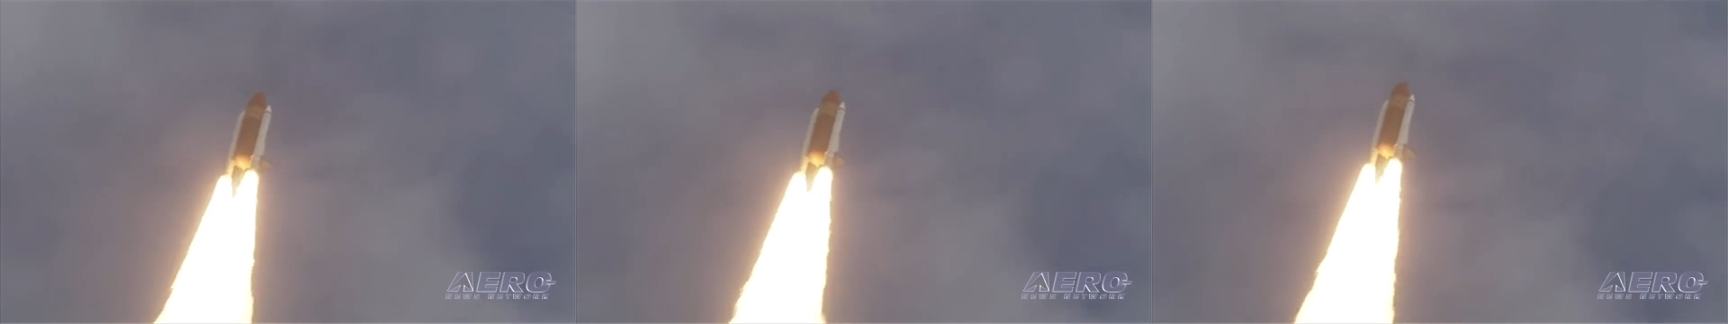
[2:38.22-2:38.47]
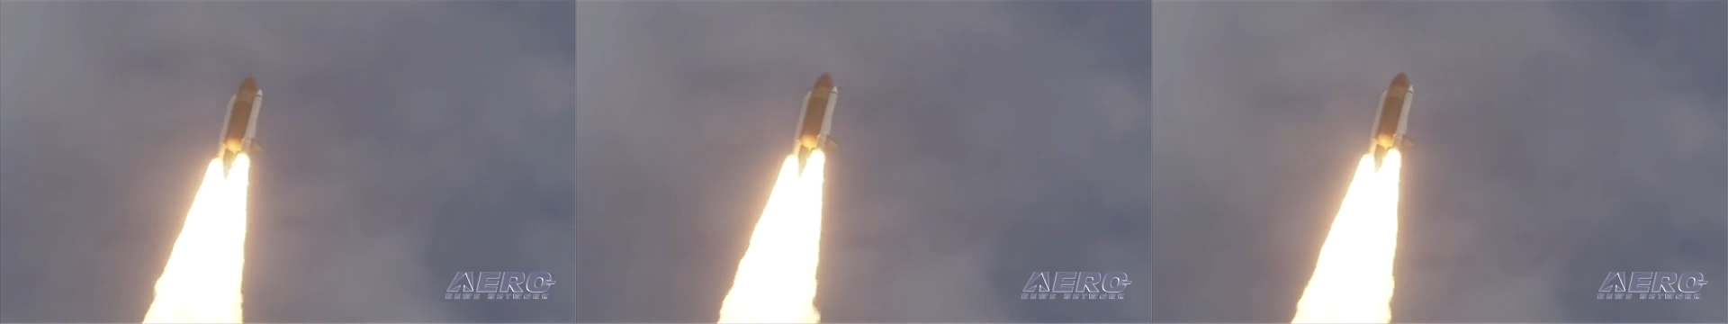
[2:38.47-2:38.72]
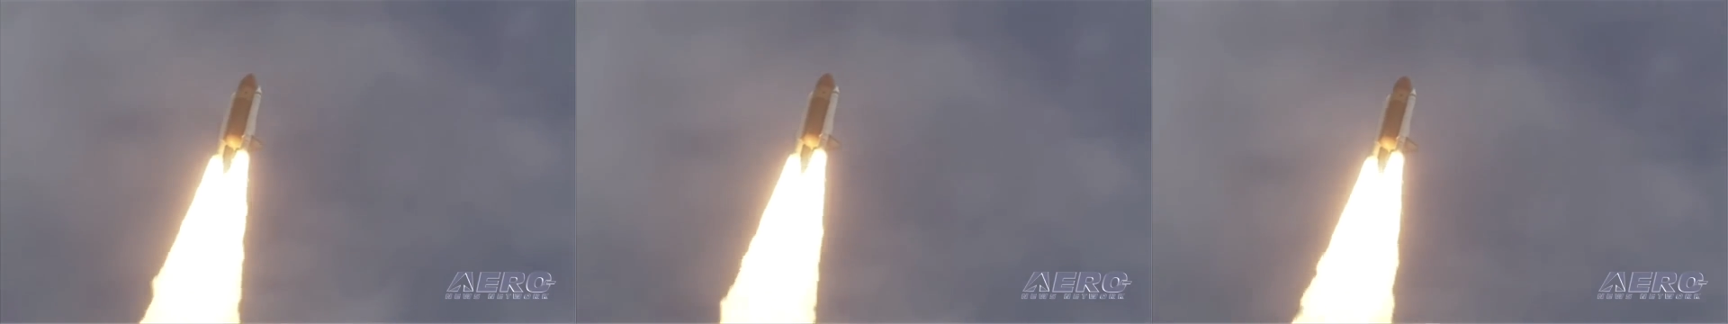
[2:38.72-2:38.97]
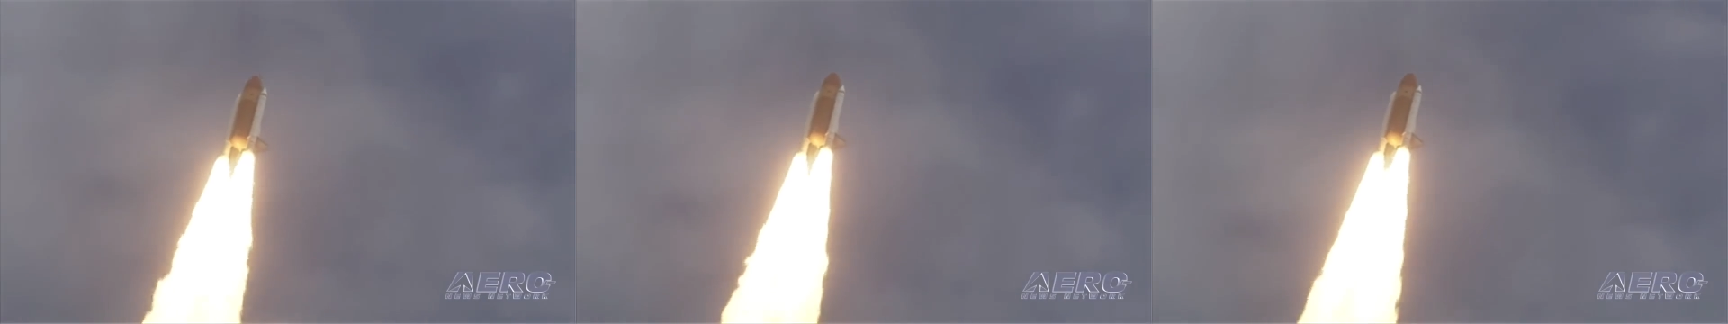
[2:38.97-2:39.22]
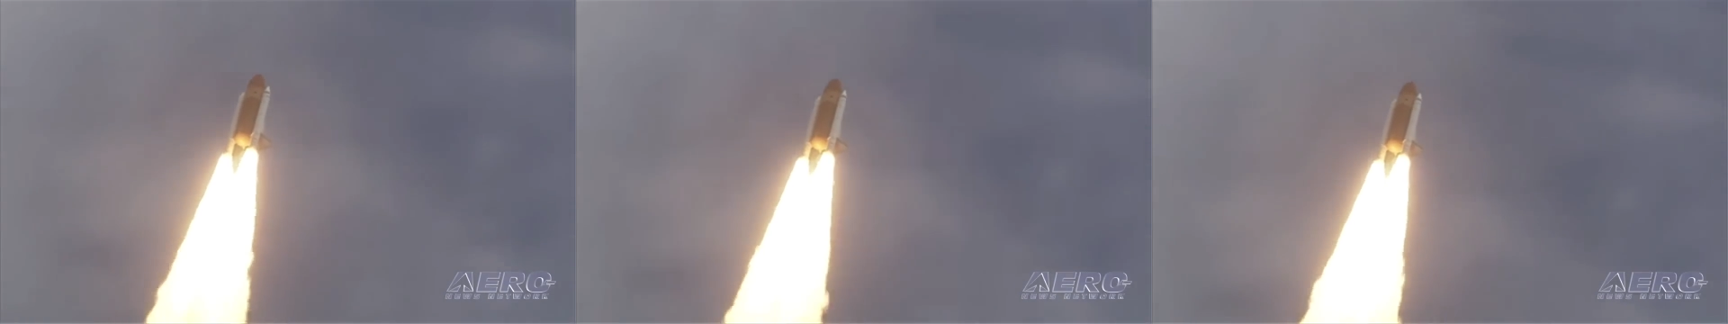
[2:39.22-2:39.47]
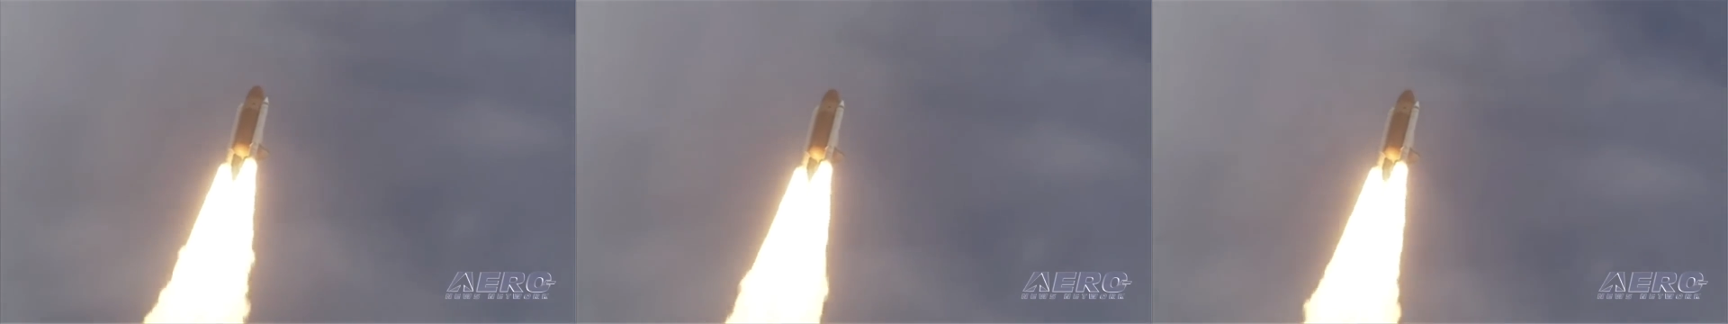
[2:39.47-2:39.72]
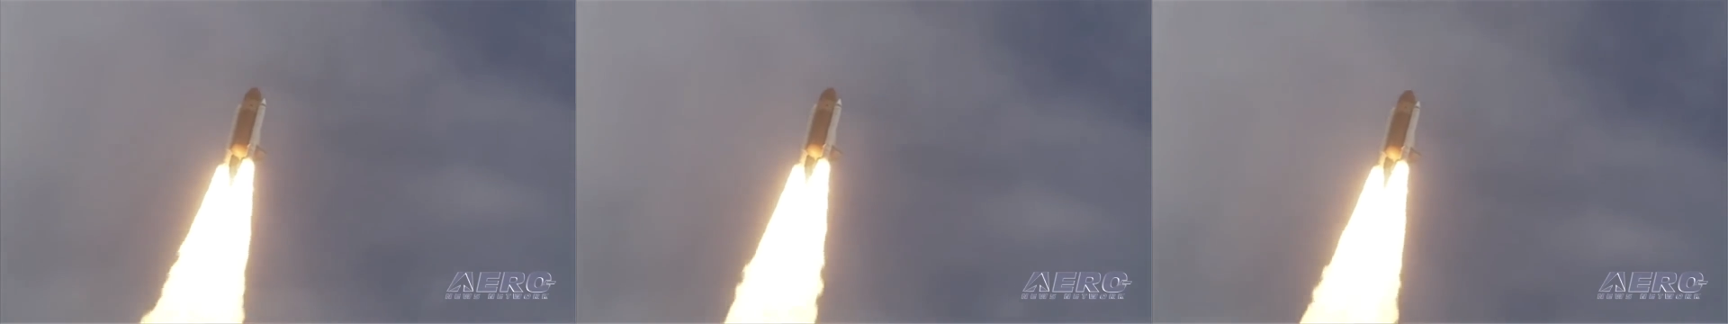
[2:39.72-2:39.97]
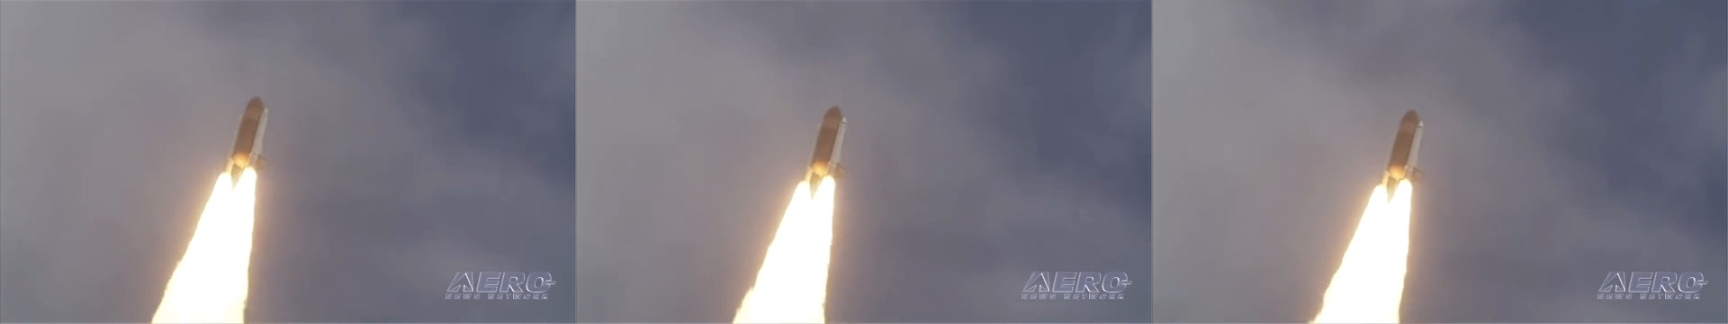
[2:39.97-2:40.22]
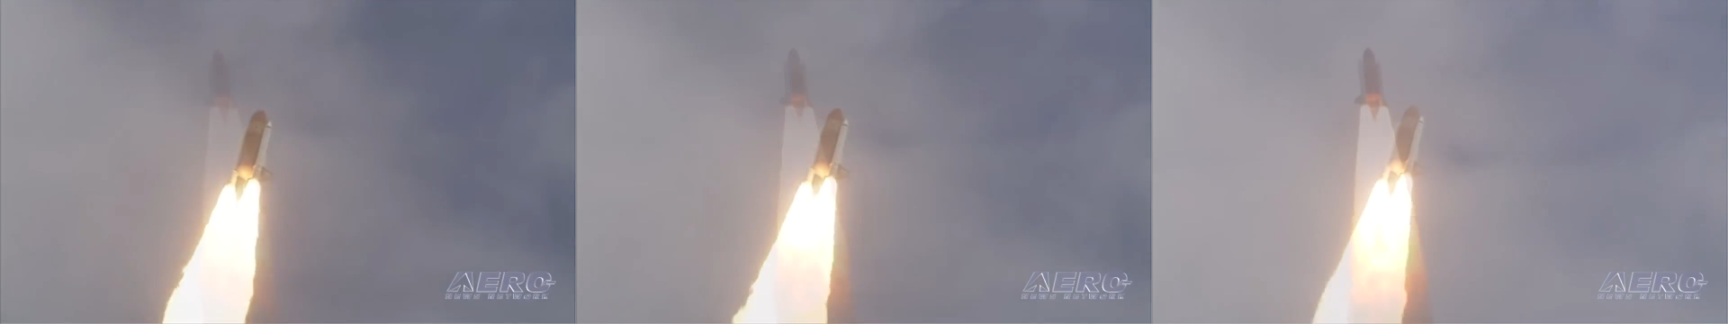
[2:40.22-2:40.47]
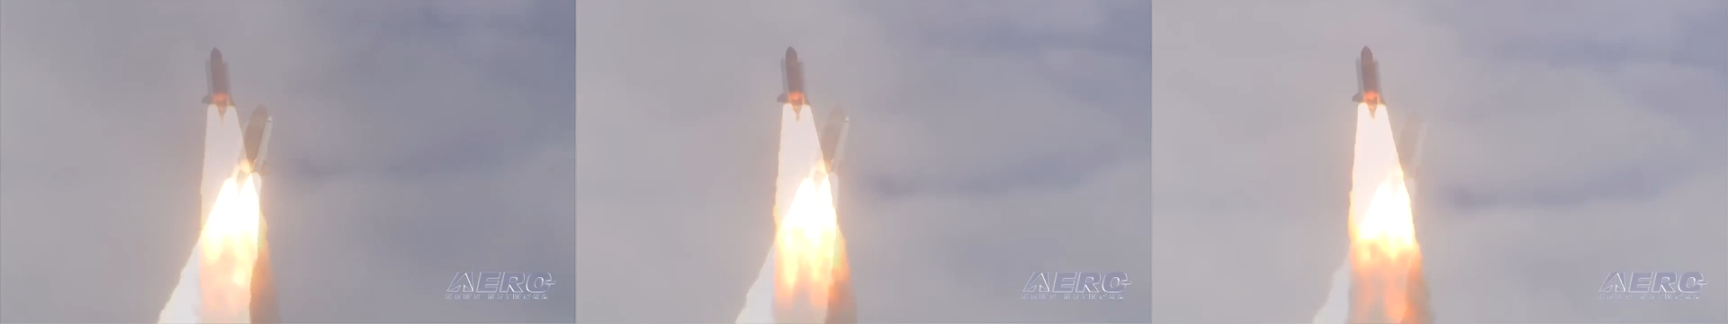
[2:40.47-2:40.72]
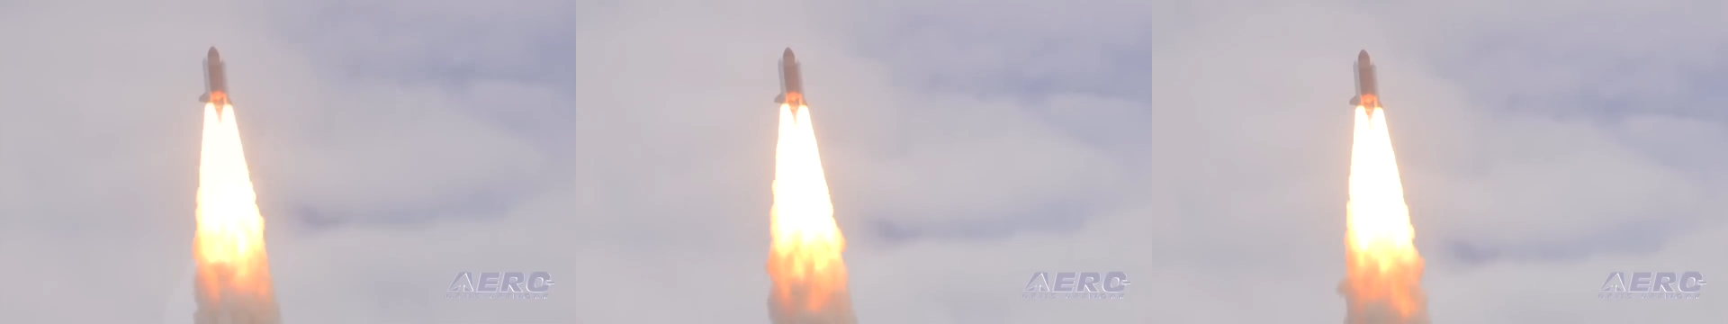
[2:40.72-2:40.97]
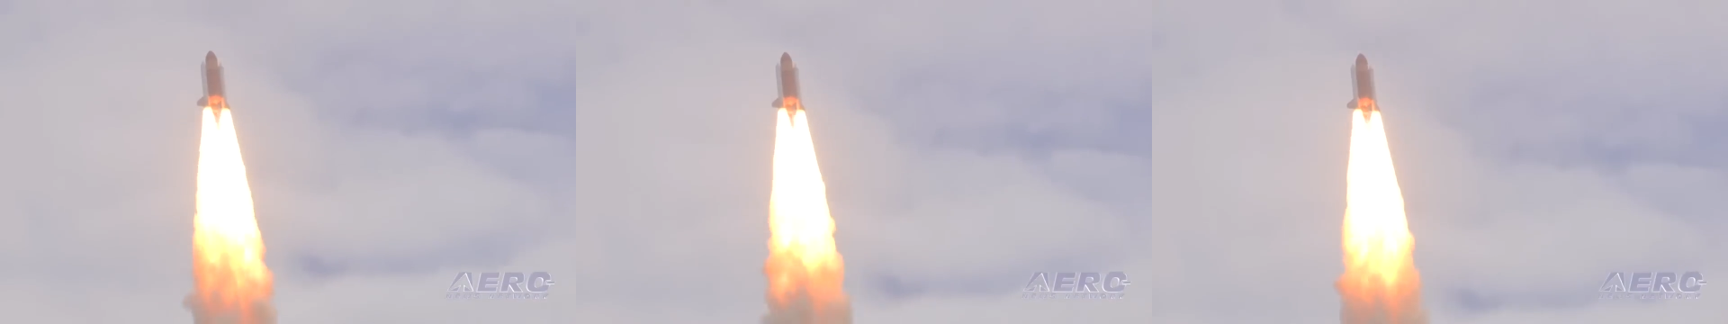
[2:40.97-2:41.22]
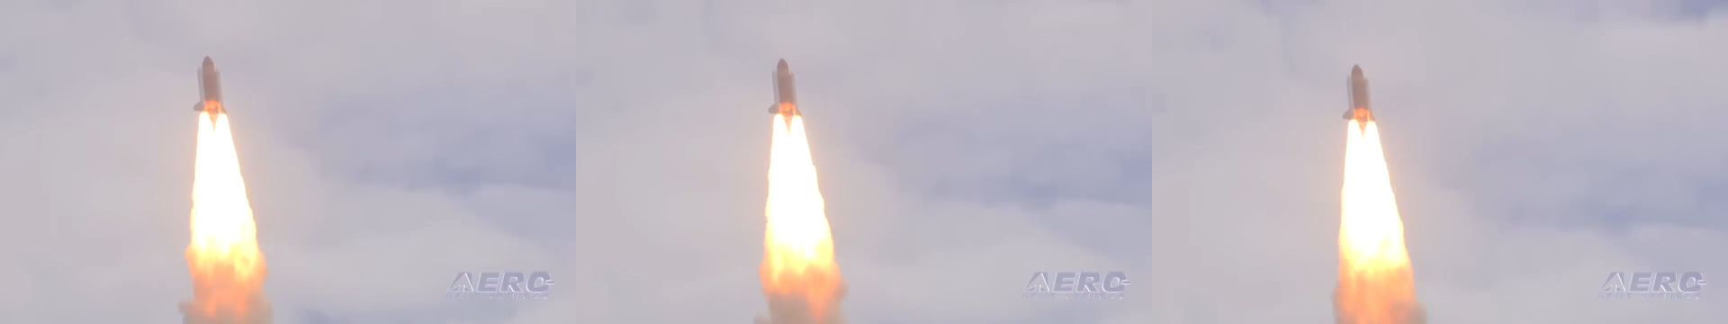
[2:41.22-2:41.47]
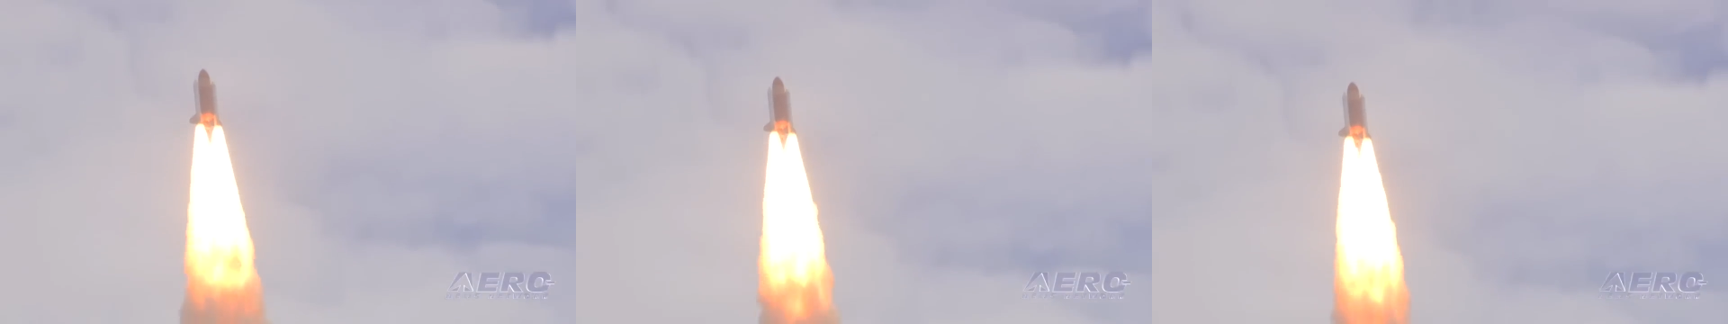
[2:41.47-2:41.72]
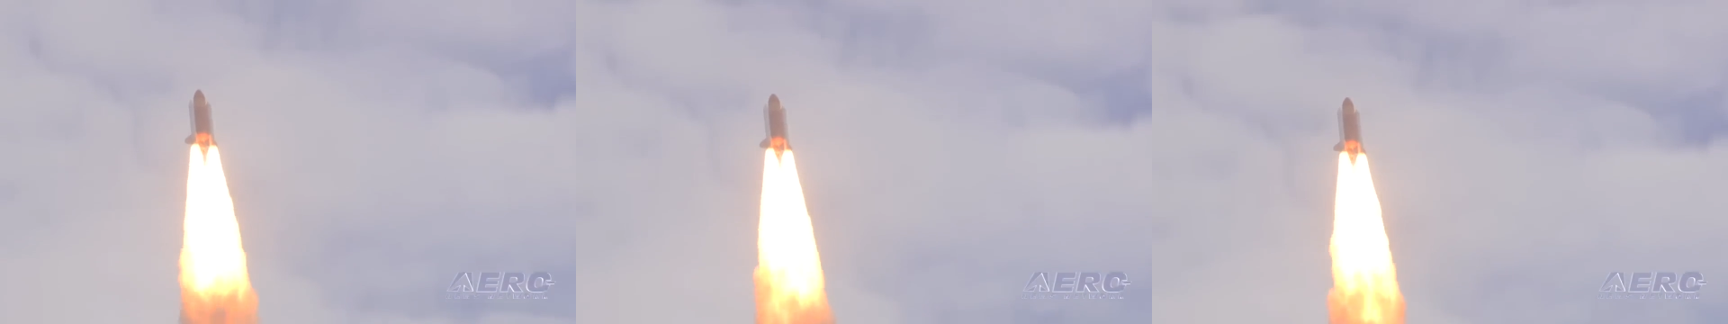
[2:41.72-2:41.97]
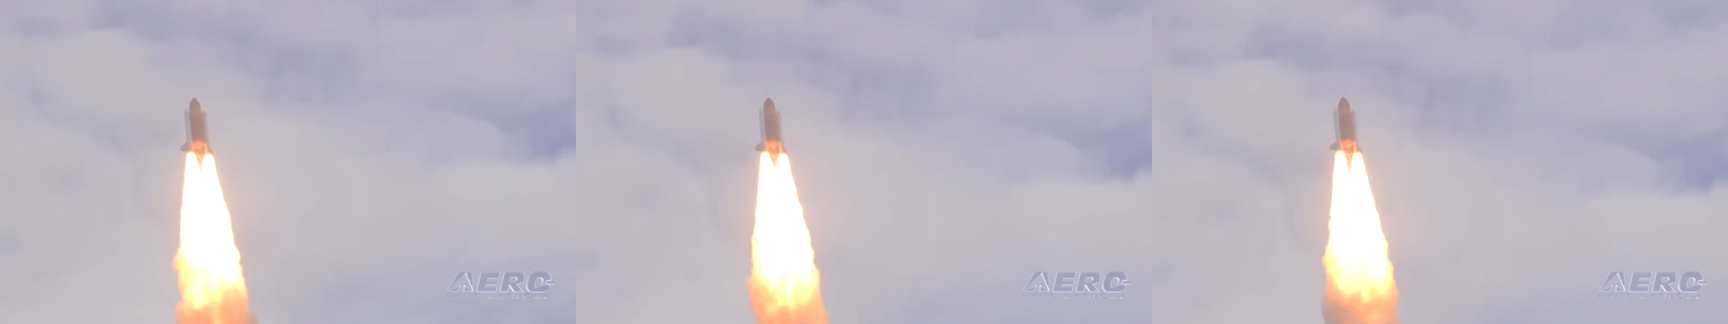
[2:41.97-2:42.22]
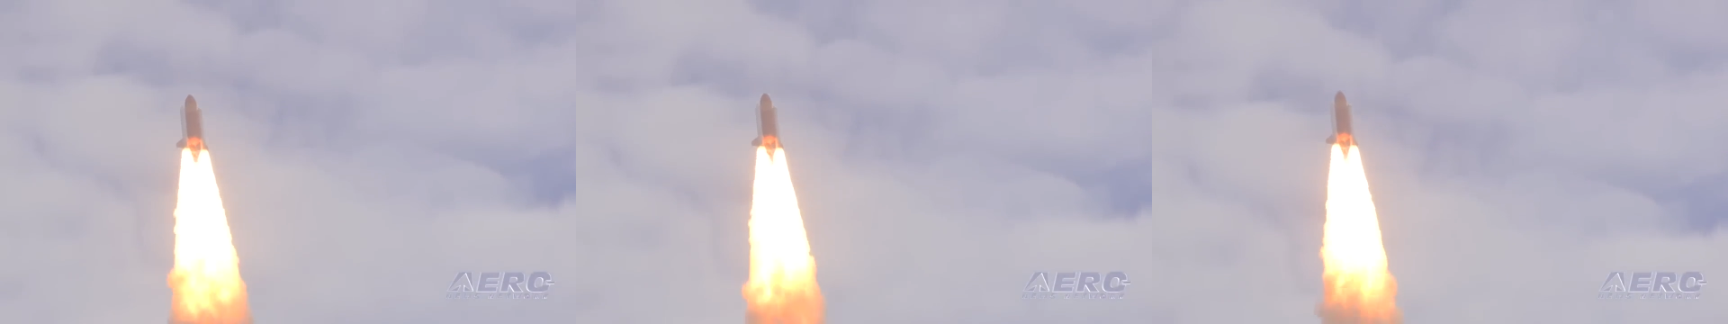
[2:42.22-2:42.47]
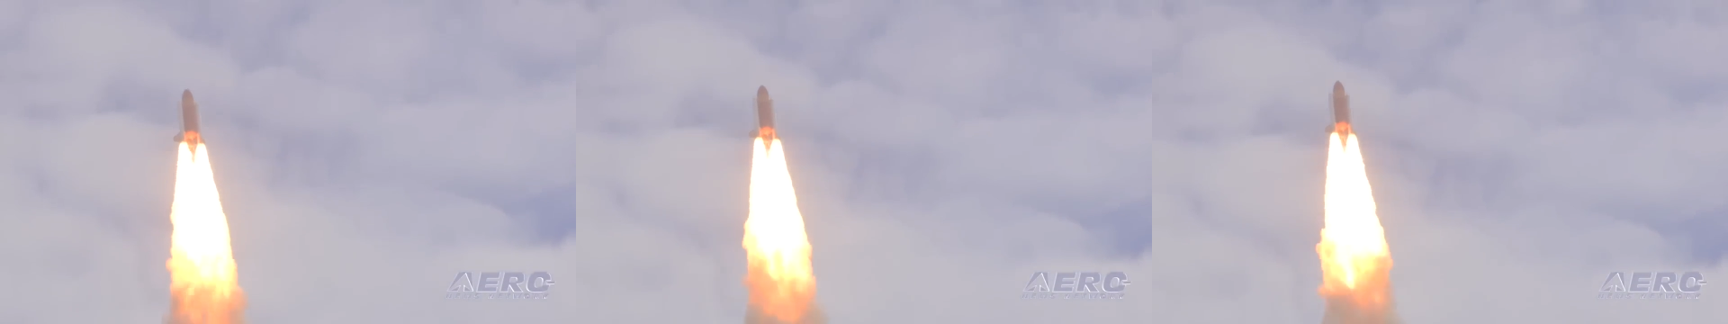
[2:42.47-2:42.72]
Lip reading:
[unreadable: no face in view]